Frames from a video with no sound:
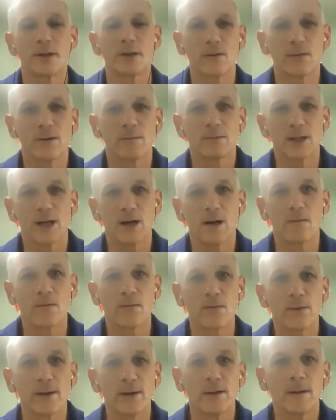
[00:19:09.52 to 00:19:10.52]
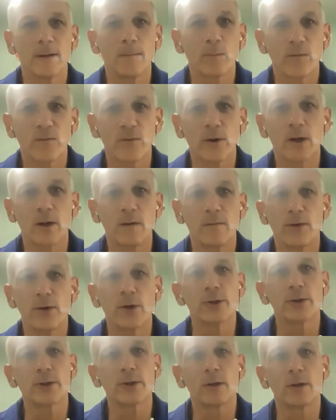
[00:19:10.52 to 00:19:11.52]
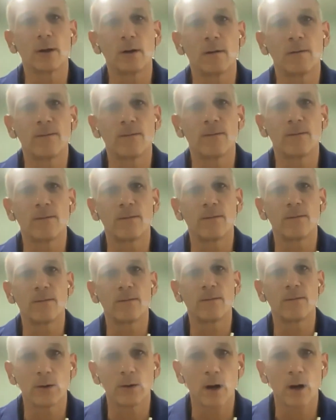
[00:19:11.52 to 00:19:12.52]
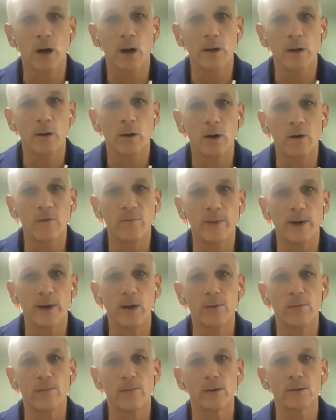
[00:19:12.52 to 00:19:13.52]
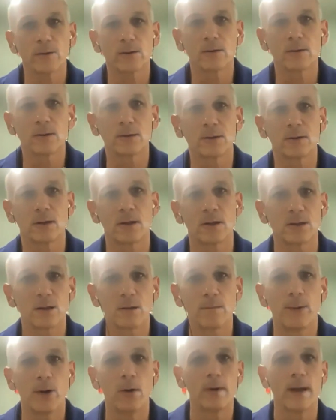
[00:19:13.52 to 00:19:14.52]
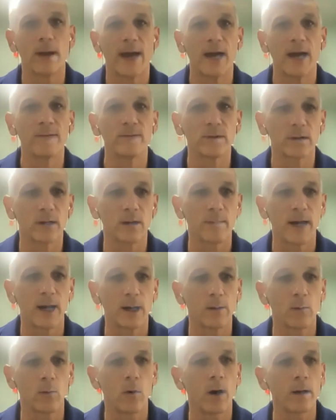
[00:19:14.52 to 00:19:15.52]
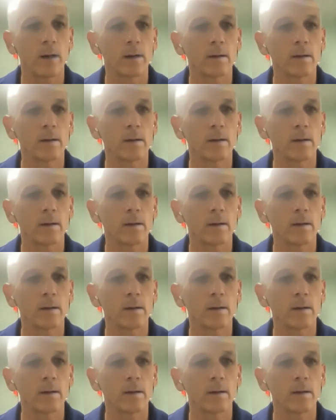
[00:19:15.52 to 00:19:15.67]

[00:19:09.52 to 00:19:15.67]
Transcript: here from Tom Friel. For conversion of one of your on-off bow thrusters, does the boat have to come out of the water?